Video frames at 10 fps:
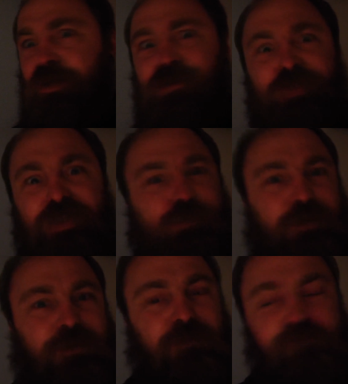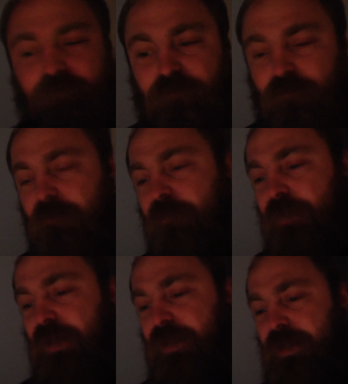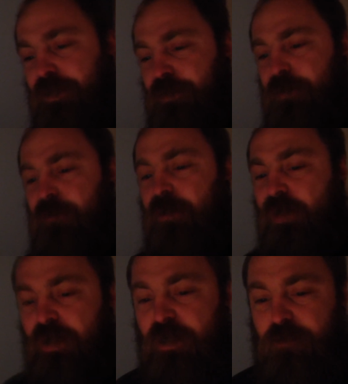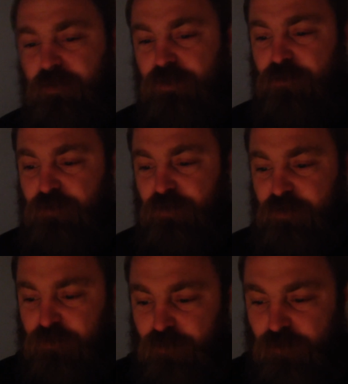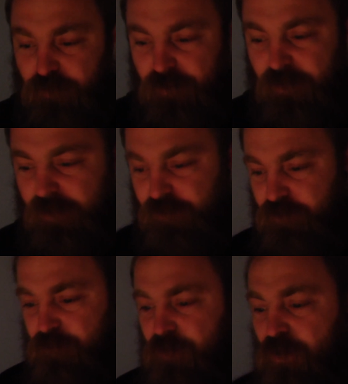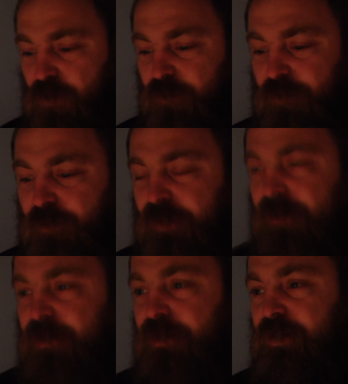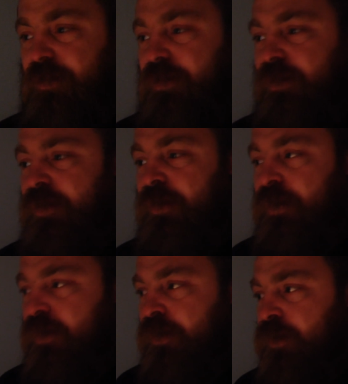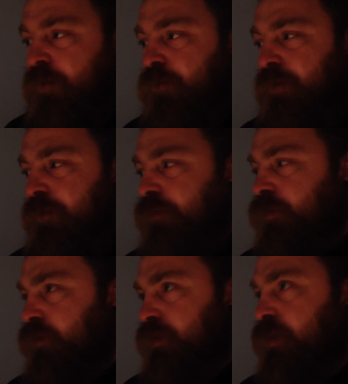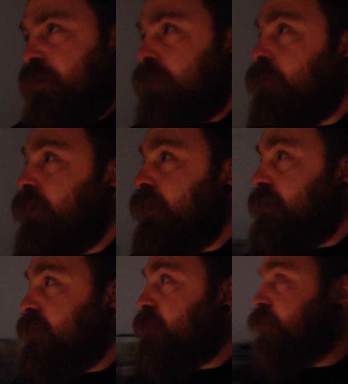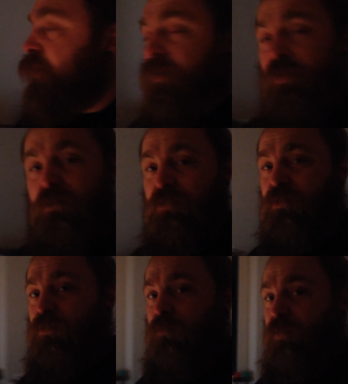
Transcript: countries maybe, I don't know. But tomorrow Paul and I have some hope that we could maybe put some blinds up, because there's no